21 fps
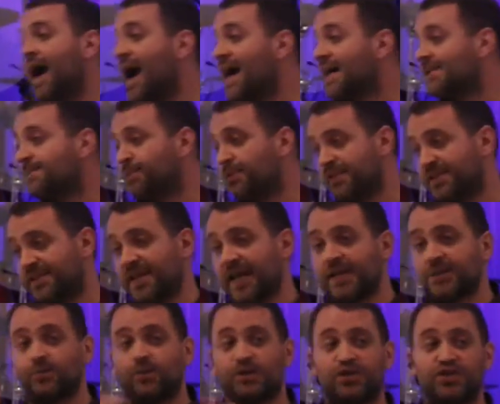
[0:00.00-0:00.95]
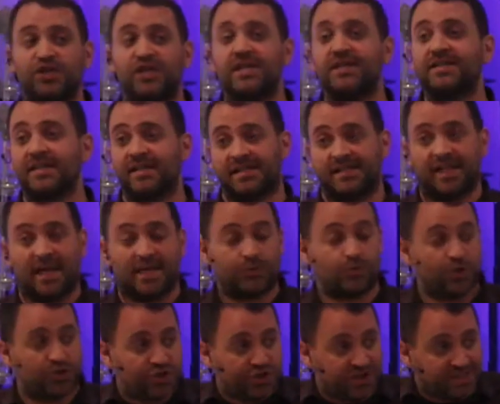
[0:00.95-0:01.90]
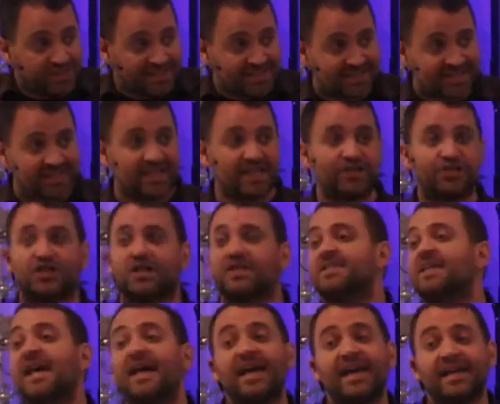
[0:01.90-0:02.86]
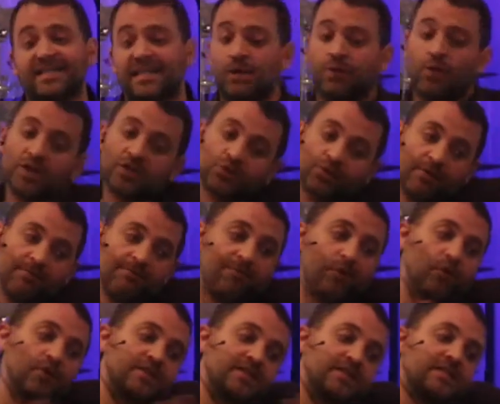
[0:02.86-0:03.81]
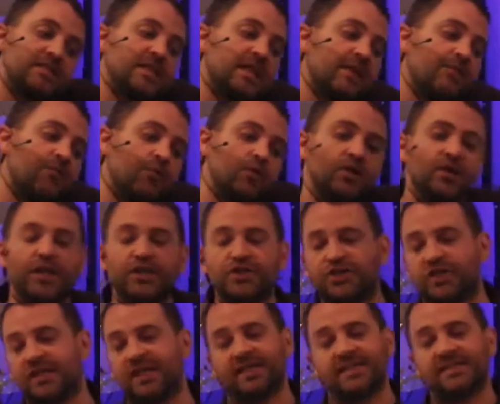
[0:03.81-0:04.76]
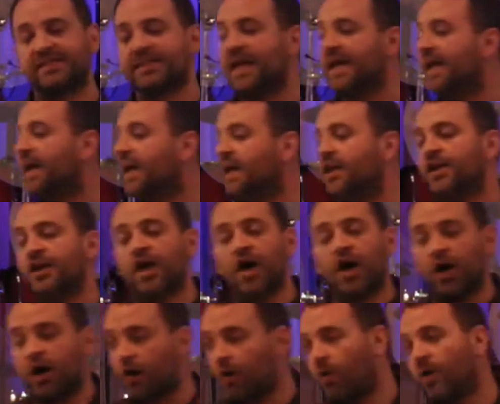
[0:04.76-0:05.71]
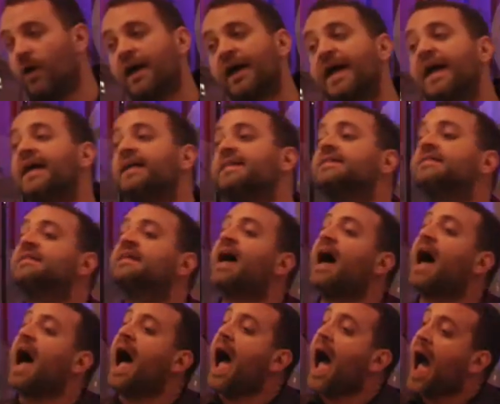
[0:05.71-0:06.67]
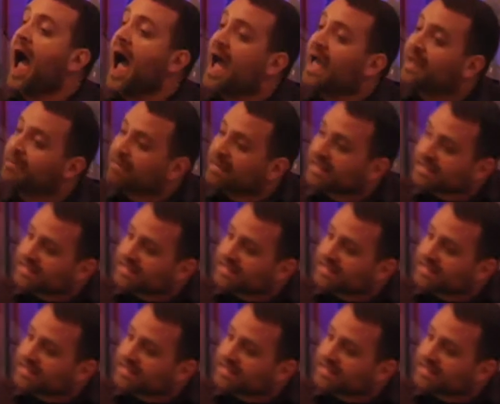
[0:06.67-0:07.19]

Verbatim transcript: gospel says, what Jesus says, what Jesus teaches, is he wants to reverse this thing of religion and say, no, it's I am